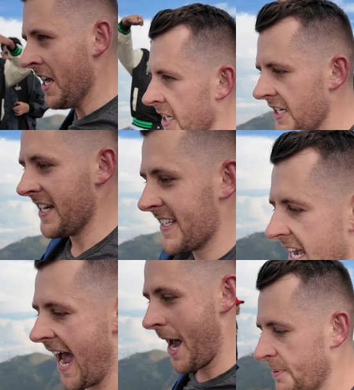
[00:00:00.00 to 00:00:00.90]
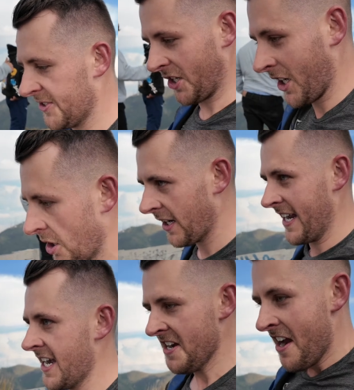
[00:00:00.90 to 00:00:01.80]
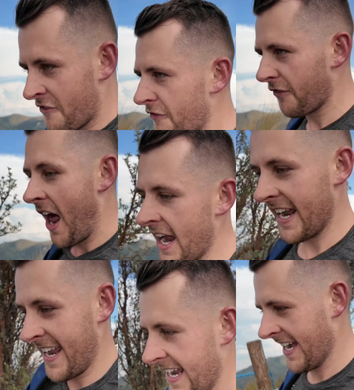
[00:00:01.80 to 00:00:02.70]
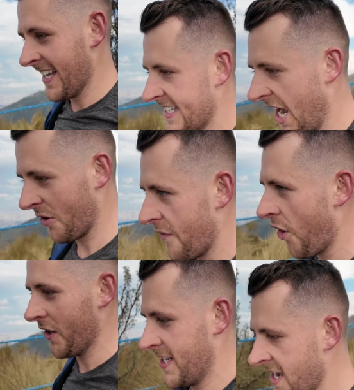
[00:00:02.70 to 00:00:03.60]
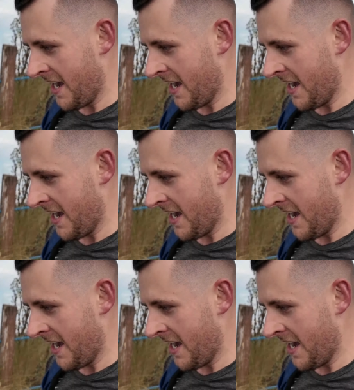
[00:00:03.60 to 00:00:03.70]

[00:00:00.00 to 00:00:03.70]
You need to absolutely fly it and tell the voice